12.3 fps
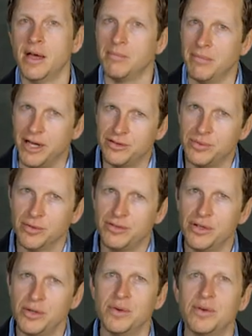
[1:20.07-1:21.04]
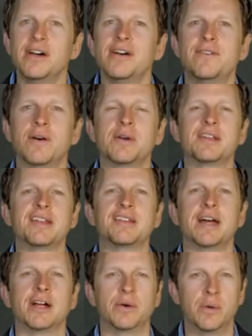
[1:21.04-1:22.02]
Module 2 focuses
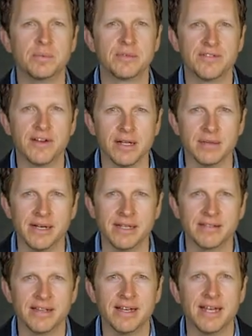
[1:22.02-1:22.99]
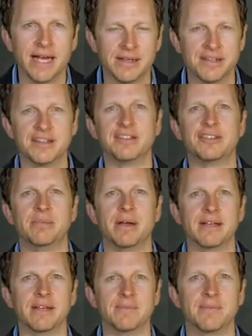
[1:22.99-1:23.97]
on group development and decision
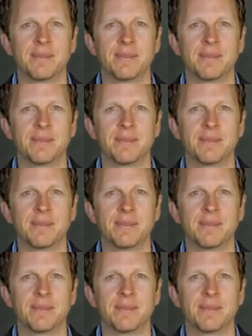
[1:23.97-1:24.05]
making.